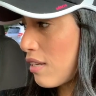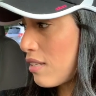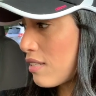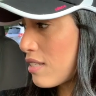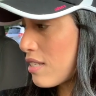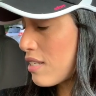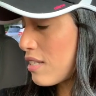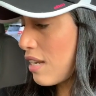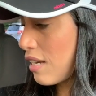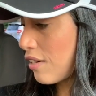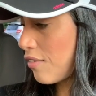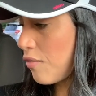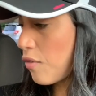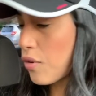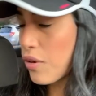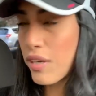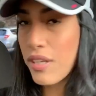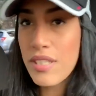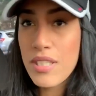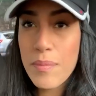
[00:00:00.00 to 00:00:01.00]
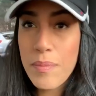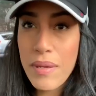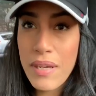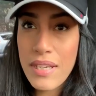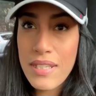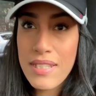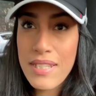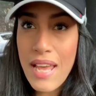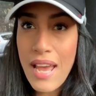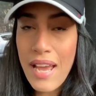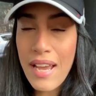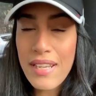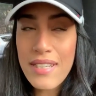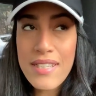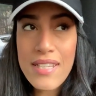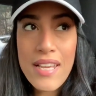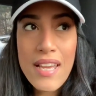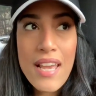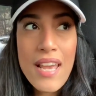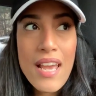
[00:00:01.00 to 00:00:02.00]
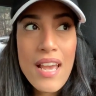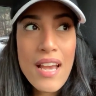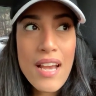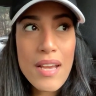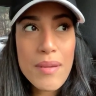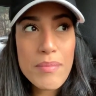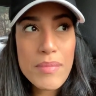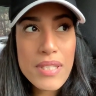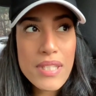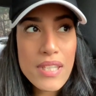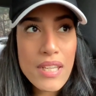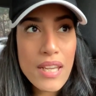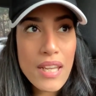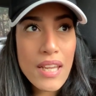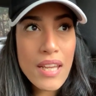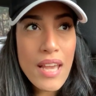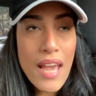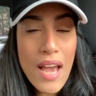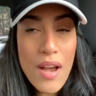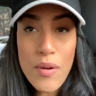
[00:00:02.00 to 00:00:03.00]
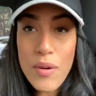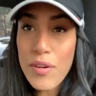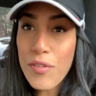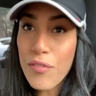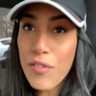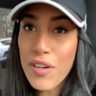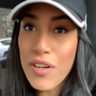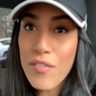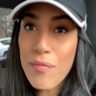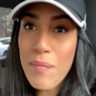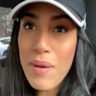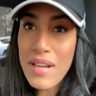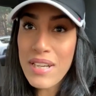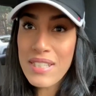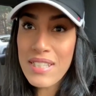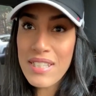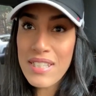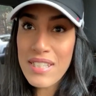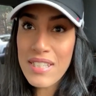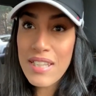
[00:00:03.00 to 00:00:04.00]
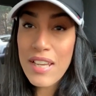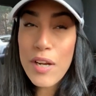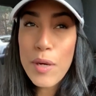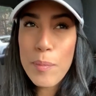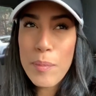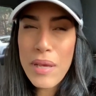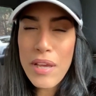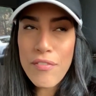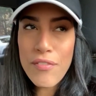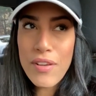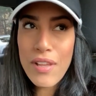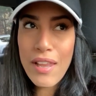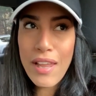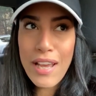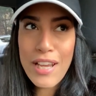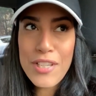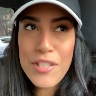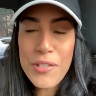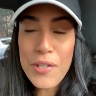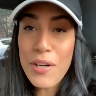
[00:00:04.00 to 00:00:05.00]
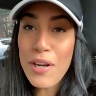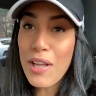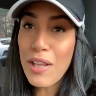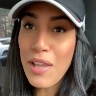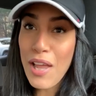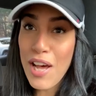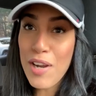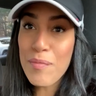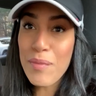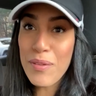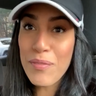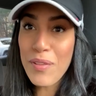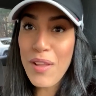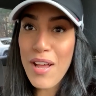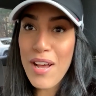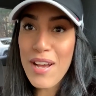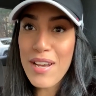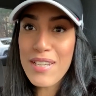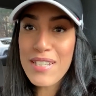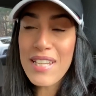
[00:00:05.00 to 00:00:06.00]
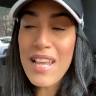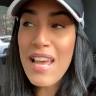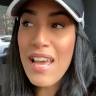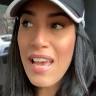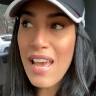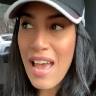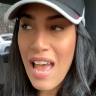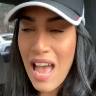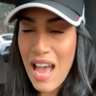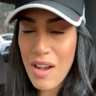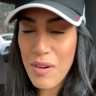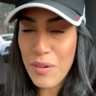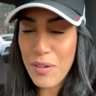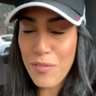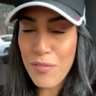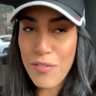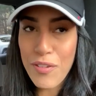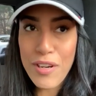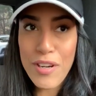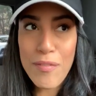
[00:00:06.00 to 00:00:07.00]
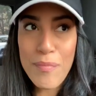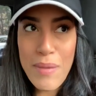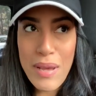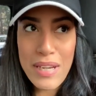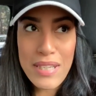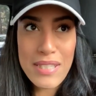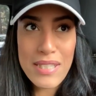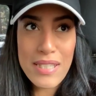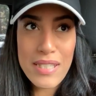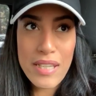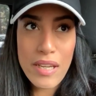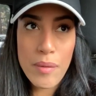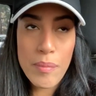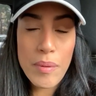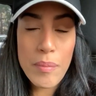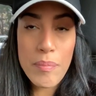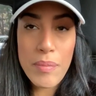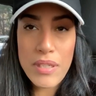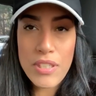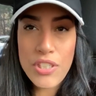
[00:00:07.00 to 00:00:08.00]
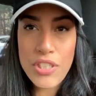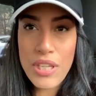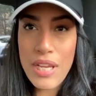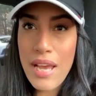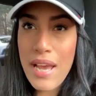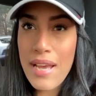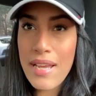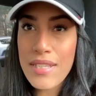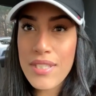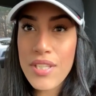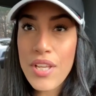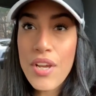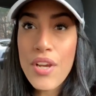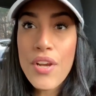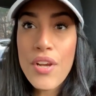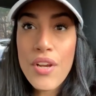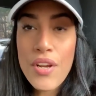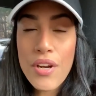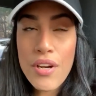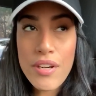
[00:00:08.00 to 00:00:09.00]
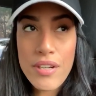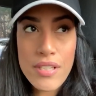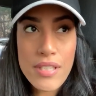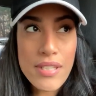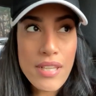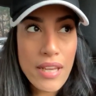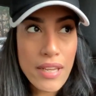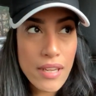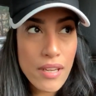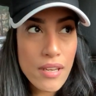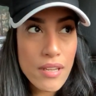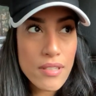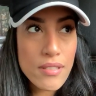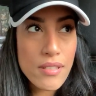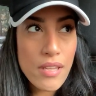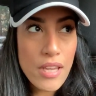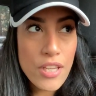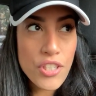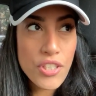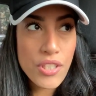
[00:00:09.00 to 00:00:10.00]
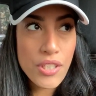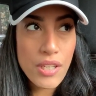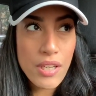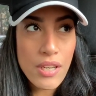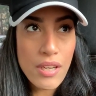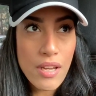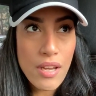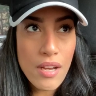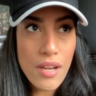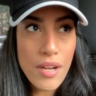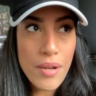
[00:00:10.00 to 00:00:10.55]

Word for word: It's 9:40 to be exact. I'm sitting out in front of Madison's therapy. I feel like I start a lot of my vlogs out in front of Madison's therapy, but she has her second session